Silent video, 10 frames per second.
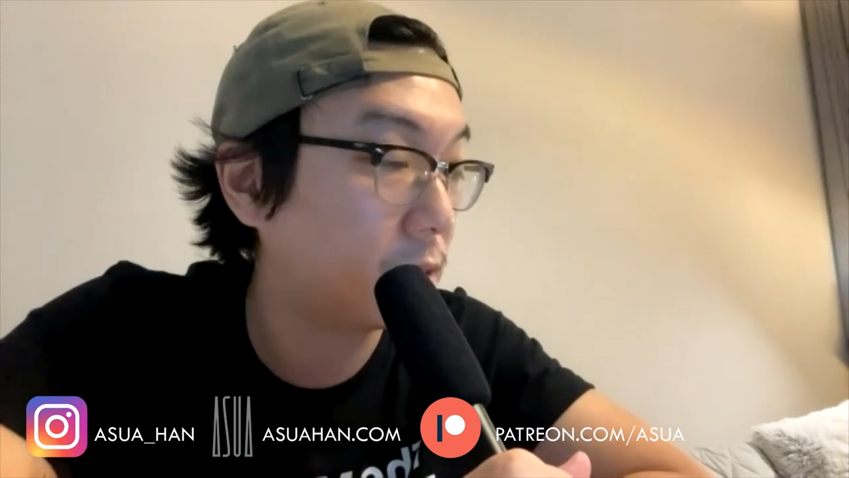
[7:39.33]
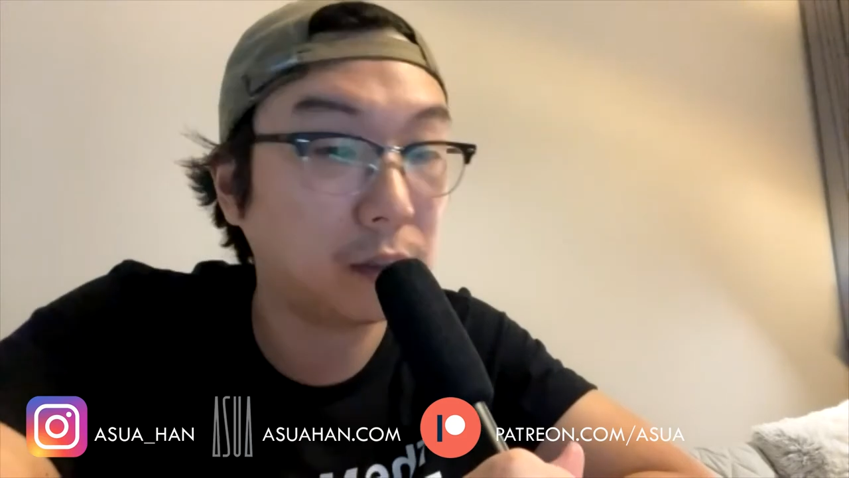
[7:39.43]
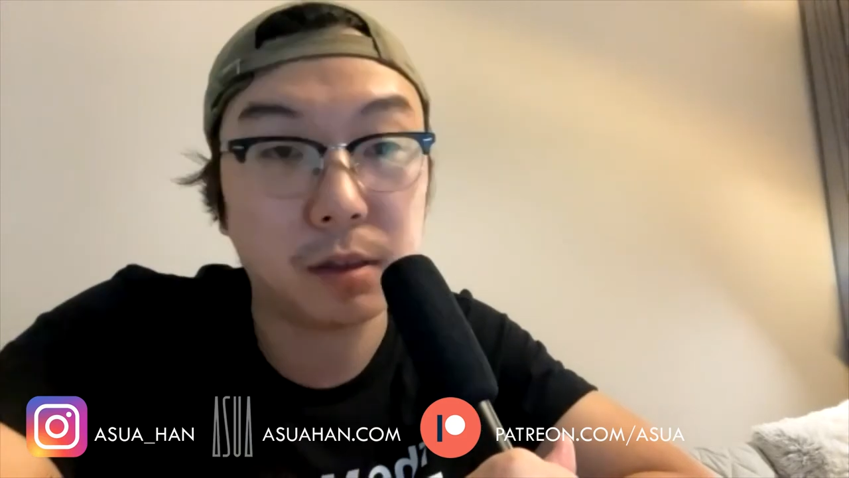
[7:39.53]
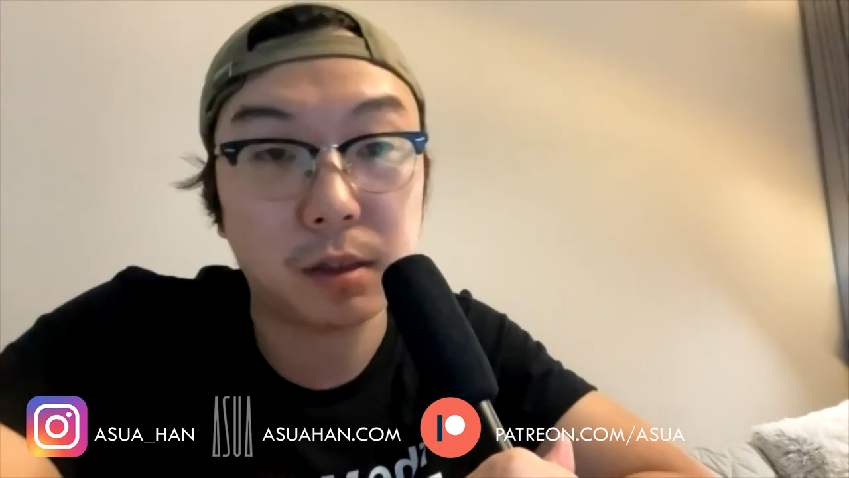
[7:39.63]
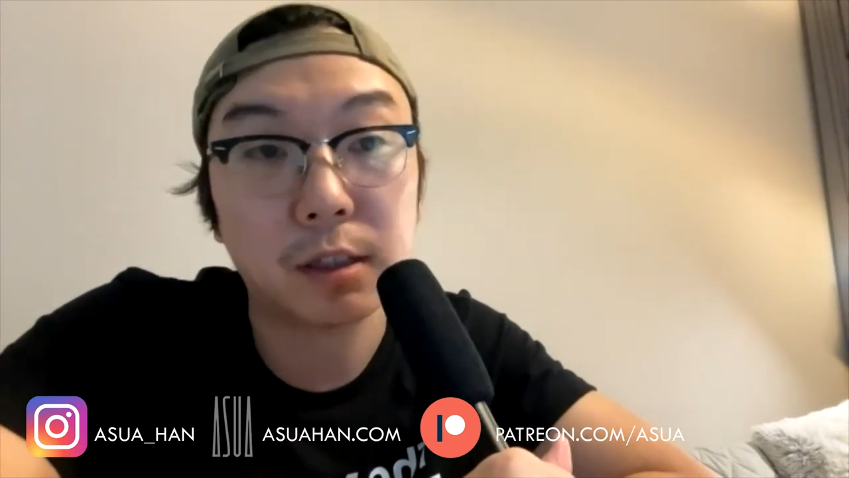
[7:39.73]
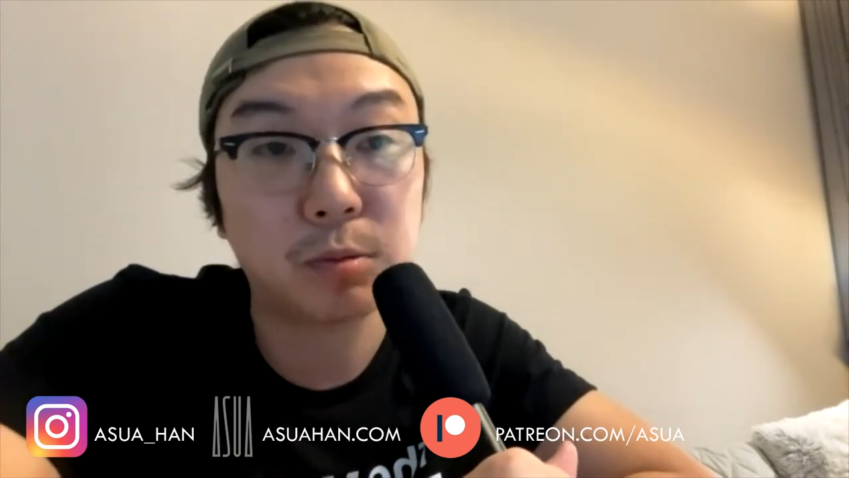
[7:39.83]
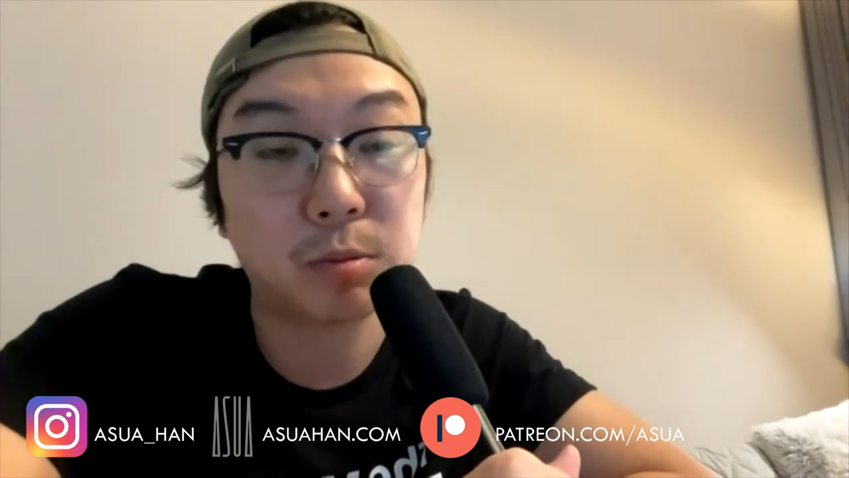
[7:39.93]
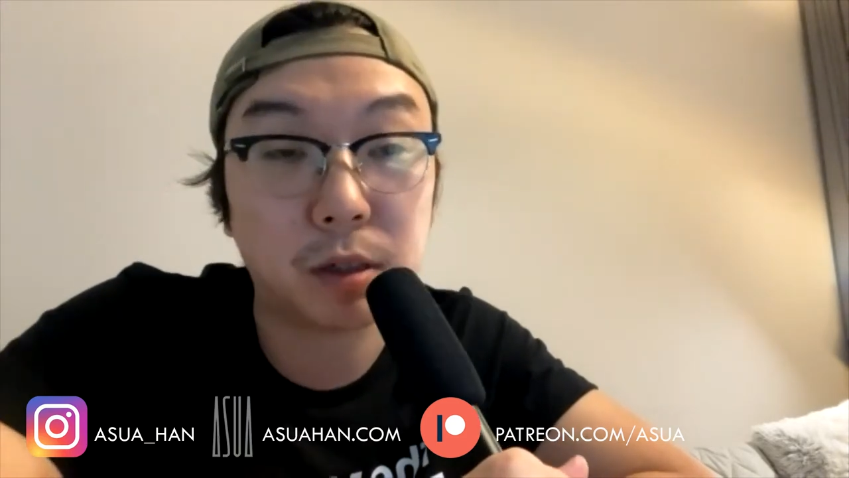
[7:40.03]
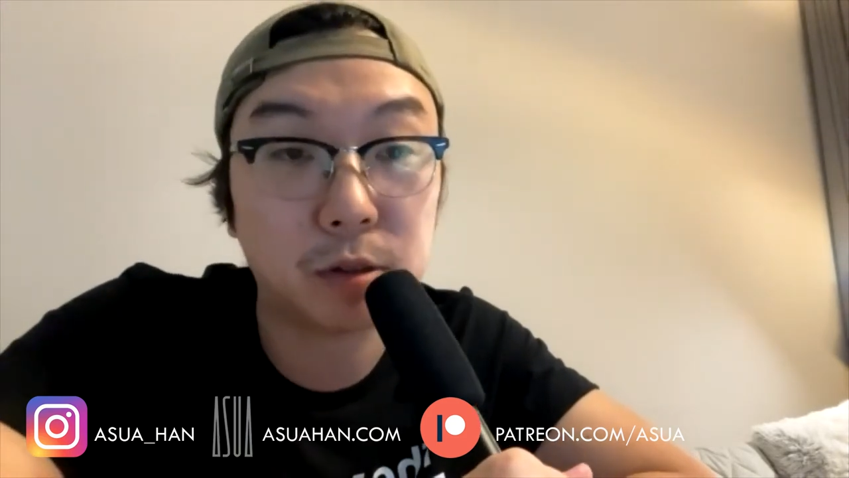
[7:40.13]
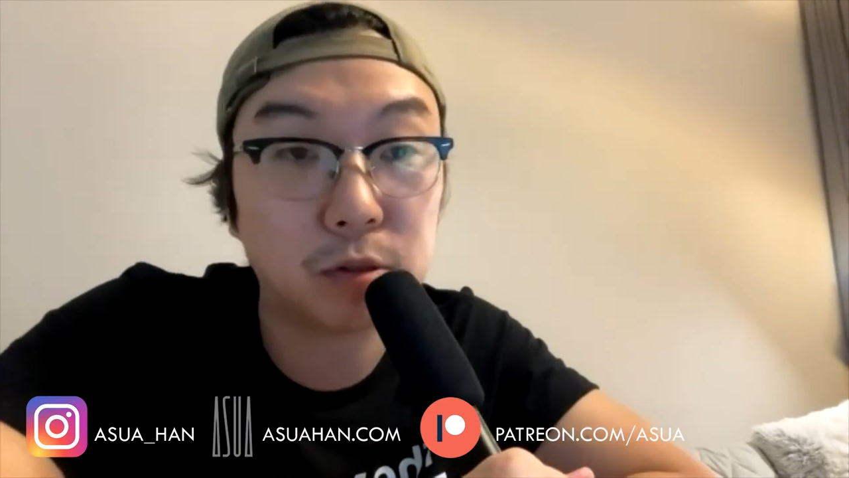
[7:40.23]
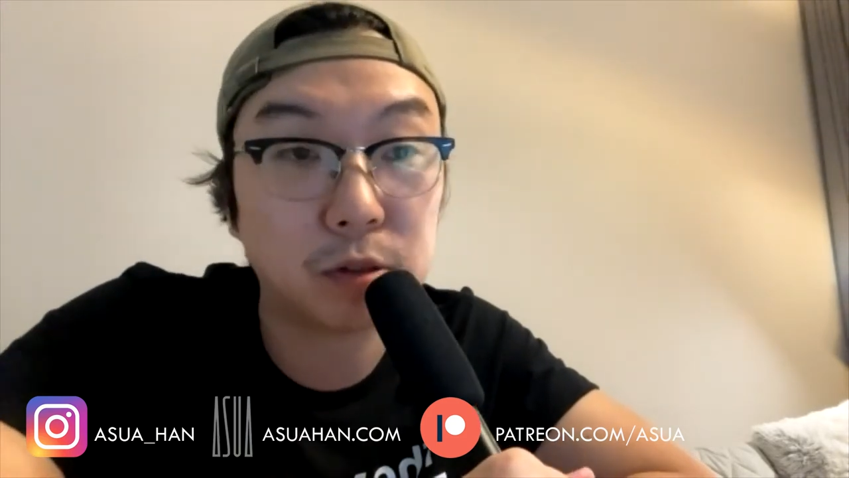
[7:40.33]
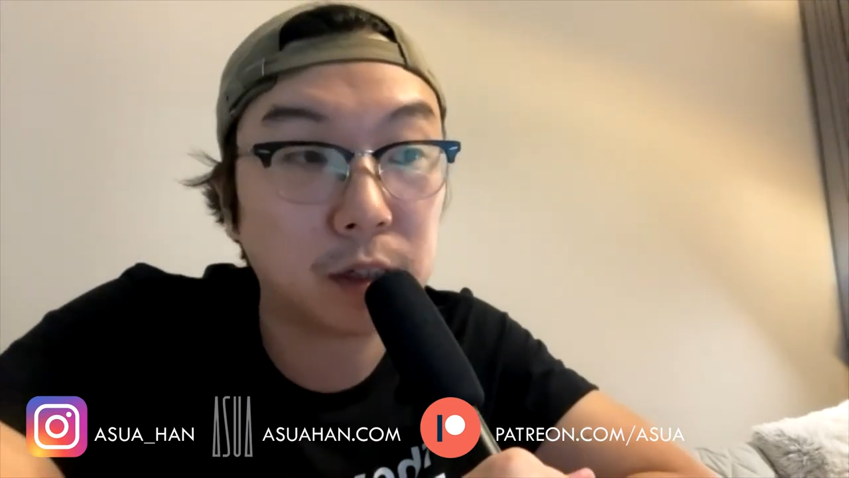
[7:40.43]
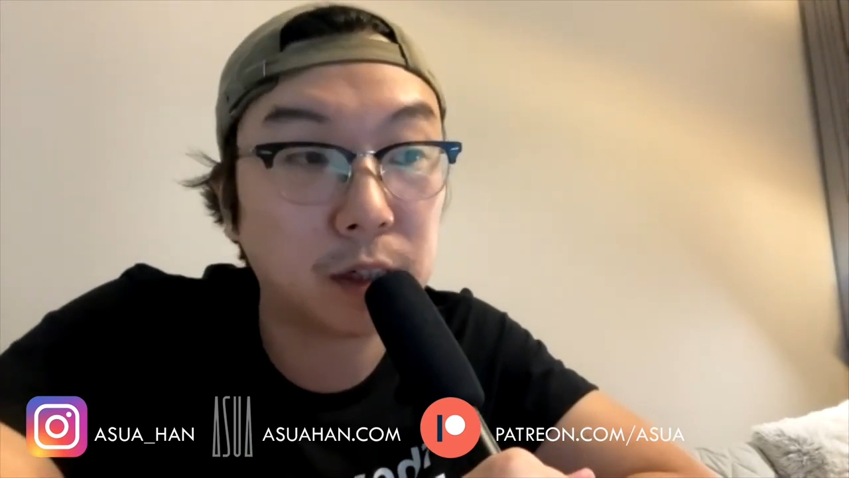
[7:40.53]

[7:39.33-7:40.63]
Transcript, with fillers: the X100